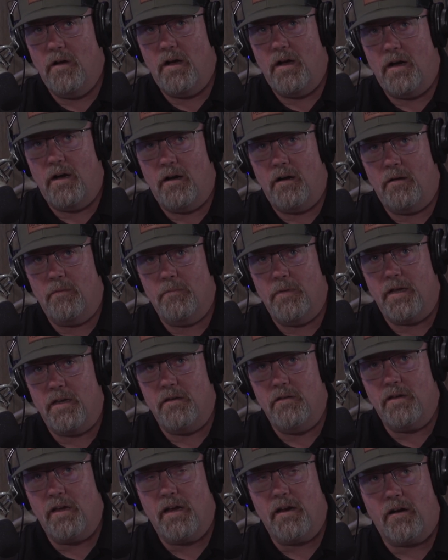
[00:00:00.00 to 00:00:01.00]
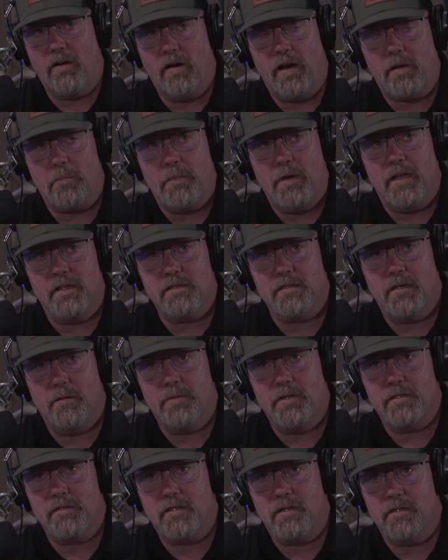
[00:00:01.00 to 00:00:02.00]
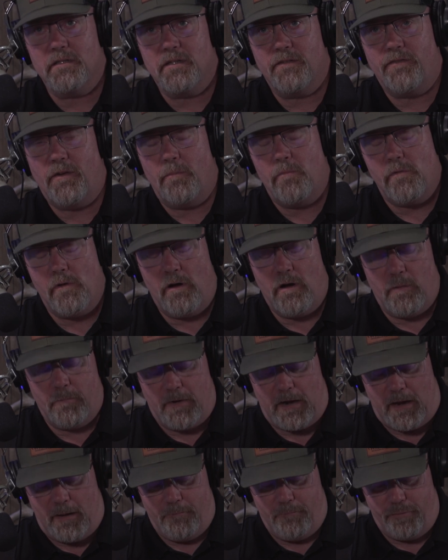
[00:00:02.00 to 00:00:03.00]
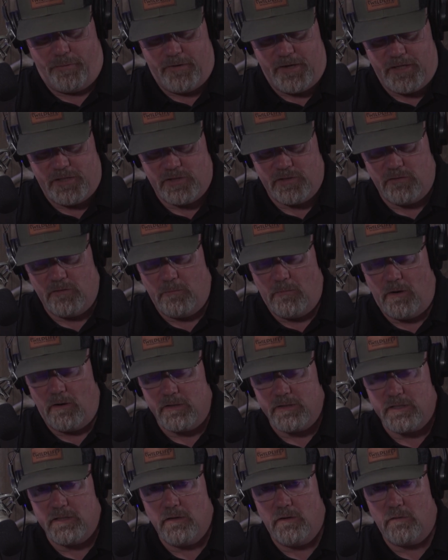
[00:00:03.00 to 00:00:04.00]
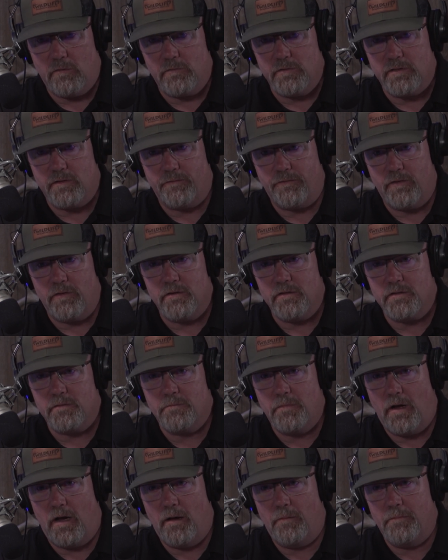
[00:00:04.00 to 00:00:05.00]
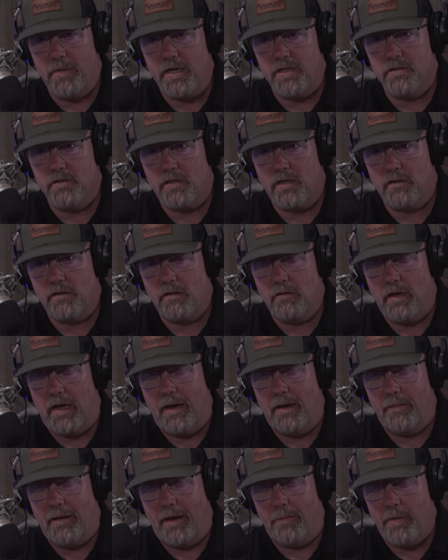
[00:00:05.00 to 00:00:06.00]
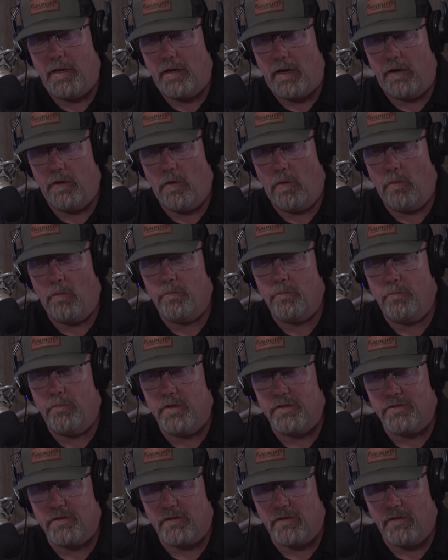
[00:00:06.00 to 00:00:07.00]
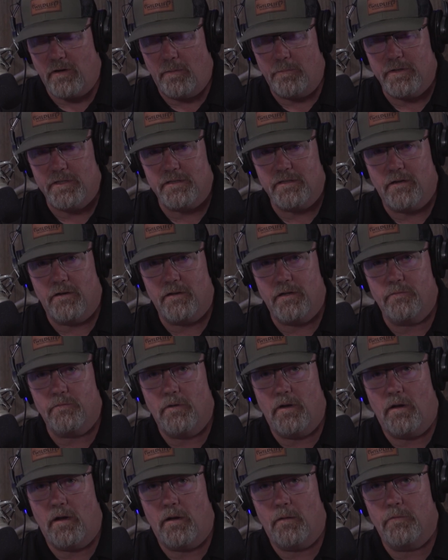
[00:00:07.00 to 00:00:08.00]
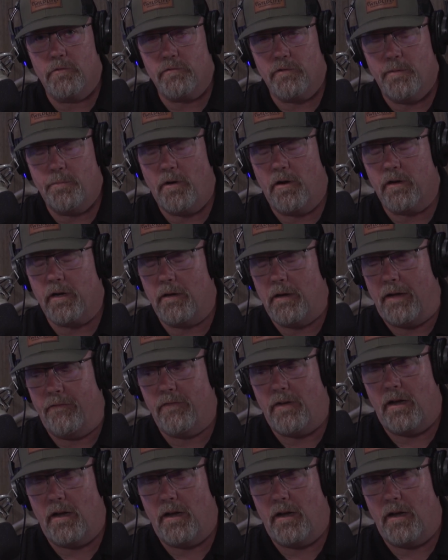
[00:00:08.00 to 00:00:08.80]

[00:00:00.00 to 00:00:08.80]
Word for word: and you can correct me on some of this, Cuz, if I'm wrong, but I'm pretty sure Mossy Oak was the first major. I mean, I know Mr. Crumley started tree bark, and I've